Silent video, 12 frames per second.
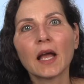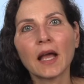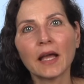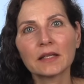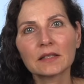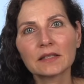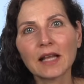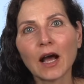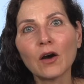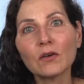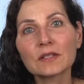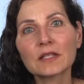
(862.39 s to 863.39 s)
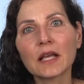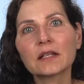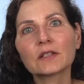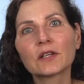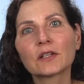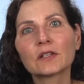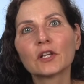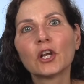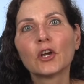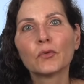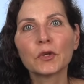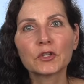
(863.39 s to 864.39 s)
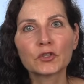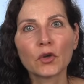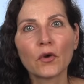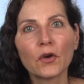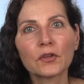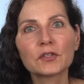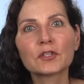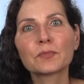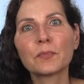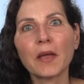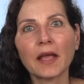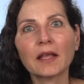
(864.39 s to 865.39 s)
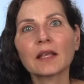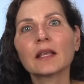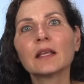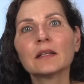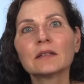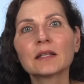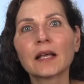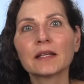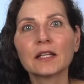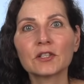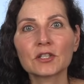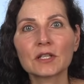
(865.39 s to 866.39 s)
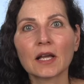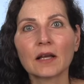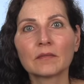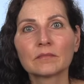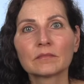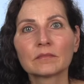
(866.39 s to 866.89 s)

And now Saturn returns back in Dhanishta.